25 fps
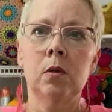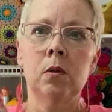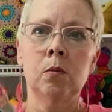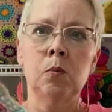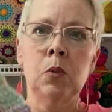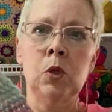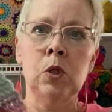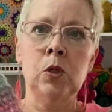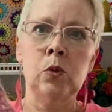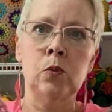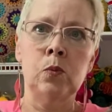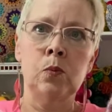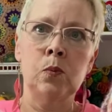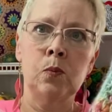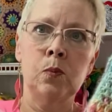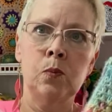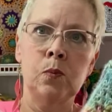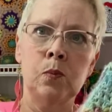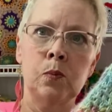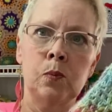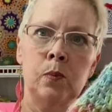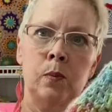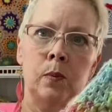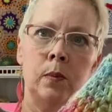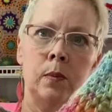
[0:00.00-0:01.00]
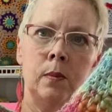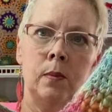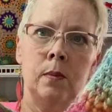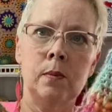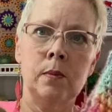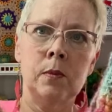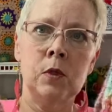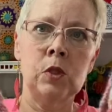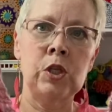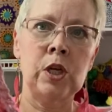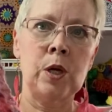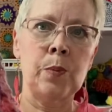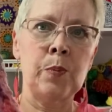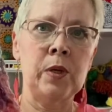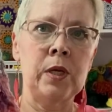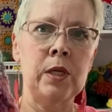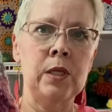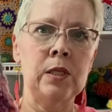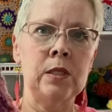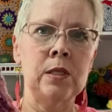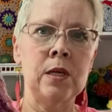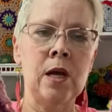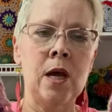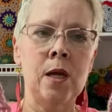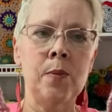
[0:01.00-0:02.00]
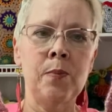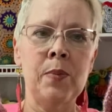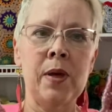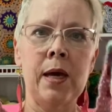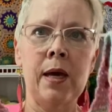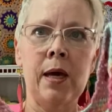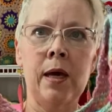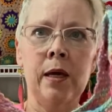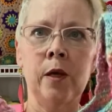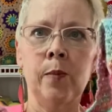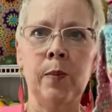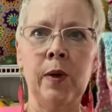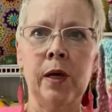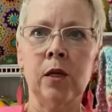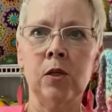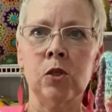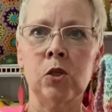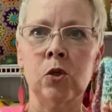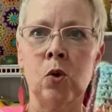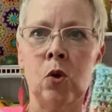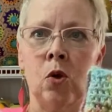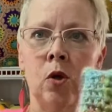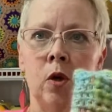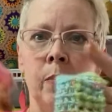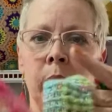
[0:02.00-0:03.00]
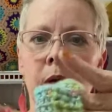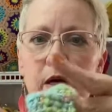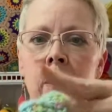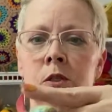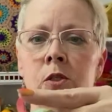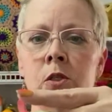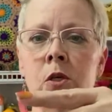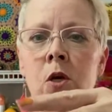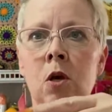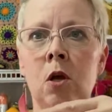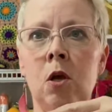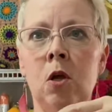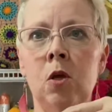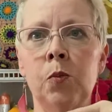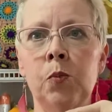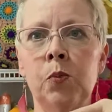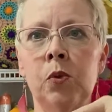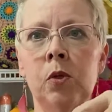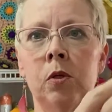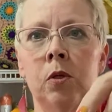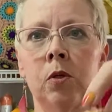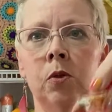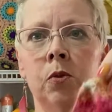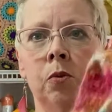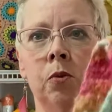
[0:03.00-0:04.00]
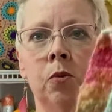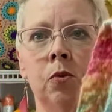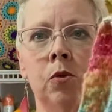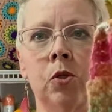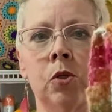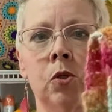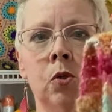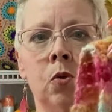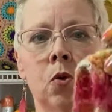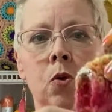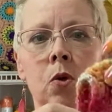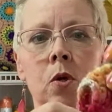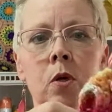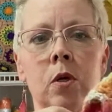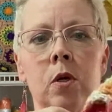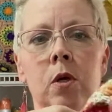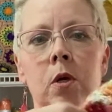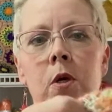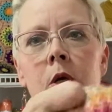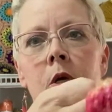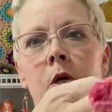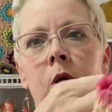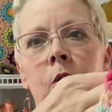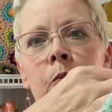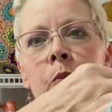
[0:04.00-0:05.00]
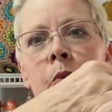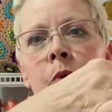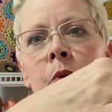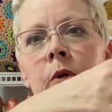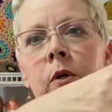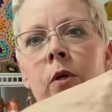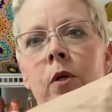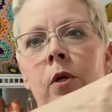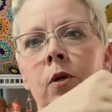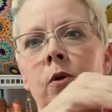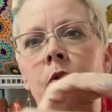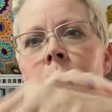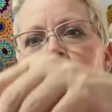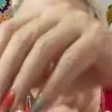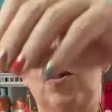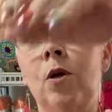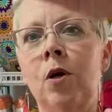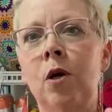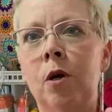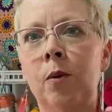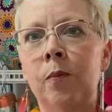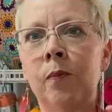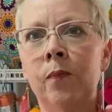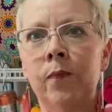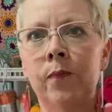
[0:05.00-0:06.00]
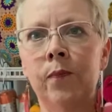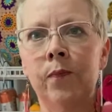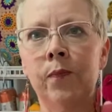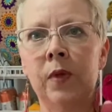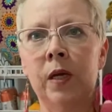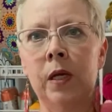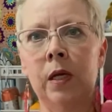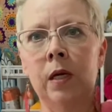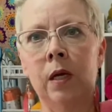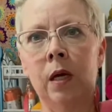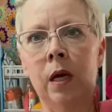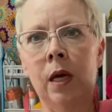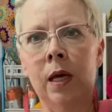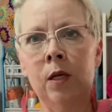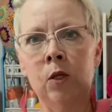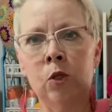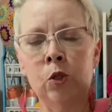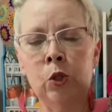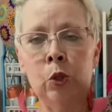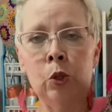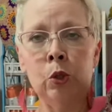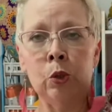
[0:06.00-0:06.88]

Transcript: Bloom. The Japanese knot bag, you make it short, you make it tall, you pull it through the short, put it on your arm, and